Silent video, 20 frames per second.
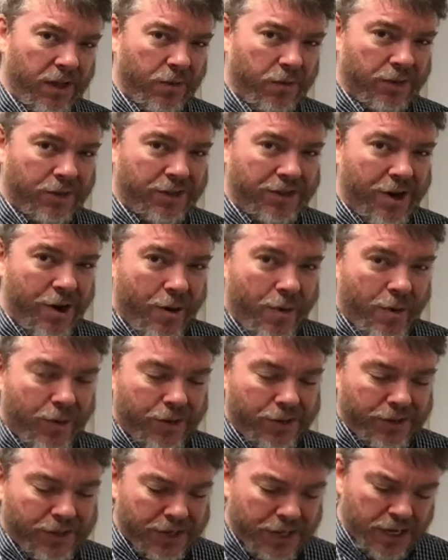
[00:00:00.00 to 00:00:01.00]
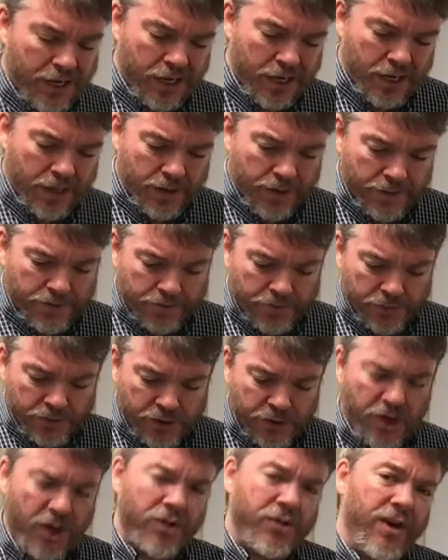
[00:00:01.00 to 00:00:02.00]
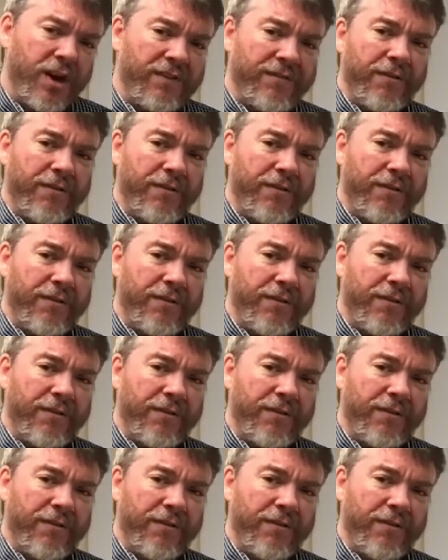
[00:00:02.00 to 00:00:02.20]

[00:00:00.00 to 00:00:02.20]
later with Star Wars. Star Trek